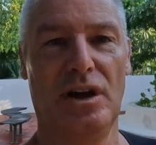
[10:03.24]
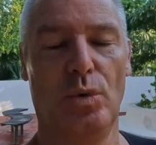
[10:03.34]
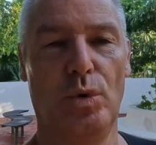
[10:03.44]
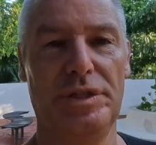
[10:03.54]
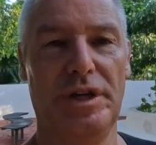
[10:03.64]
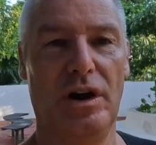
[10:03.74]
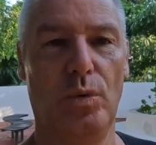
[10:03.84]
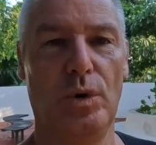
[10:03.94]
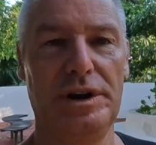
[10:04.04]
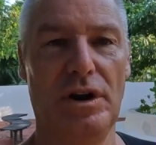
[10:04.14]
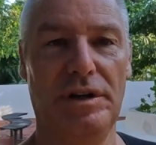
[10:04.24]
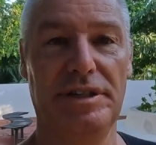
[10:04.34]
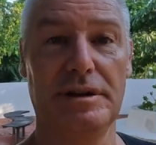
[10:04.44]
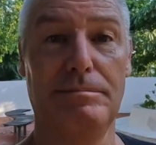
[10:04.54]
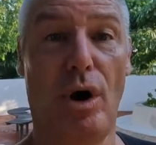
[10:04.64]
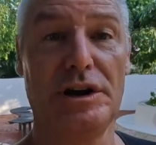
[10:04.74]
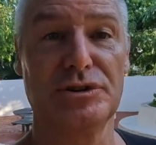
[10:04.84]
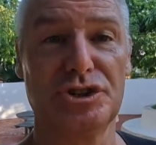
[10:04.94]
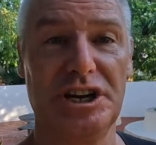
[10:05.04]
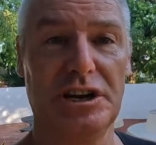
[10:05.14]
with a win. I think
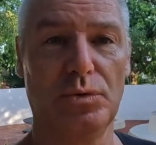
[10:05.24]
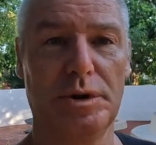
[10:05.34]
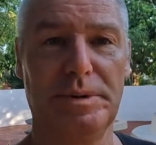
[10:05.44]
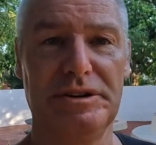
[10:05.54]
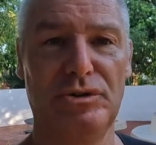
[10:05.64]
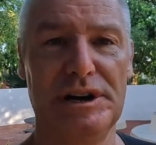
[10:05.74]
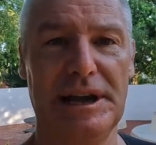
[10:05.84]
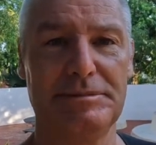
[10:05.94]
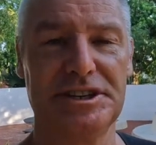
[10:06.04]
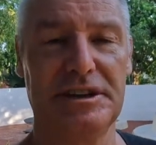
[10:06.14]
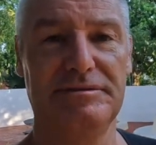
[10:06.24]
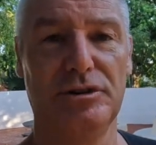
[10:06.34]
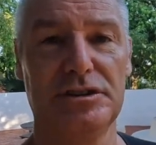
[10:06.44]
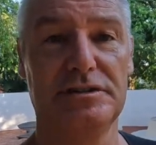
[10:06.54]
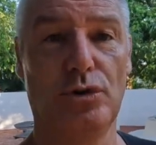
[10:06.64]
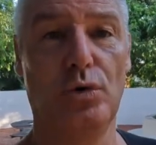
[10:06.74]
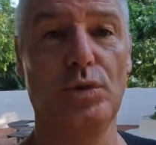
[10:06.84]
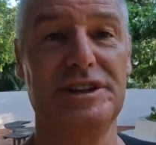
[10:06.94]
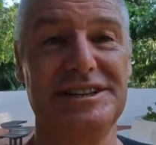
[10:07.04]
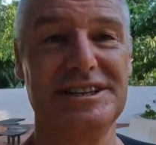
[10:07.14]
Michael Cheika would have been really upset, first of all,
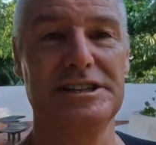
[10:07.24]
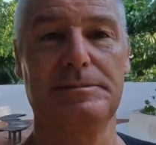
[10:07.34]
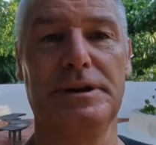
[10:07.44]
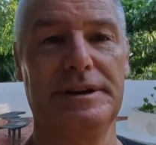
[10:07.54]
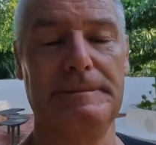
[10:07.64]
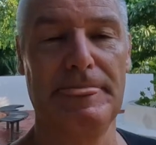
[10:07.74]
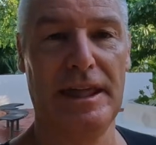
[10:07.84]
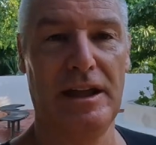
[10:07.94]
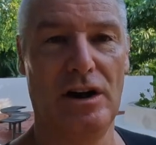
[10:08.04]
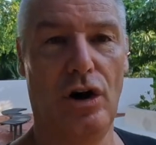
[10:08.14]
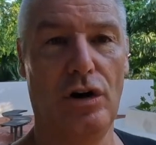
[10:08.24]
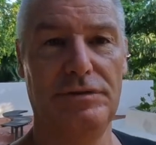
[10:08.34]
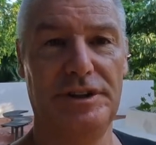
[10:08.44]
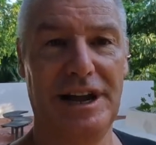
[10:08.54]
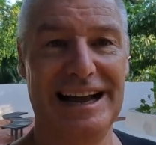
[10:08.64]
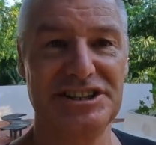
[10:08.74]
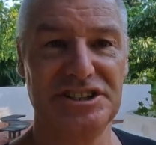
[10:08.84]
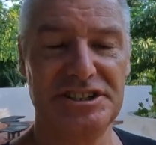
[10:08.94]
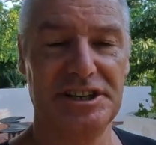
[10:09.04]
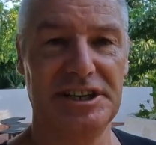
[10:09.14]
with the discipline of the
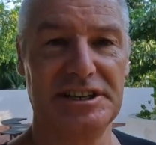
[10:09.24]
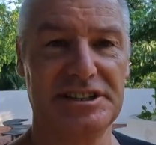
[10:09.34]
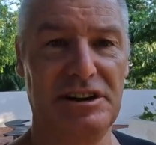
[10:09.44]
Argentinians.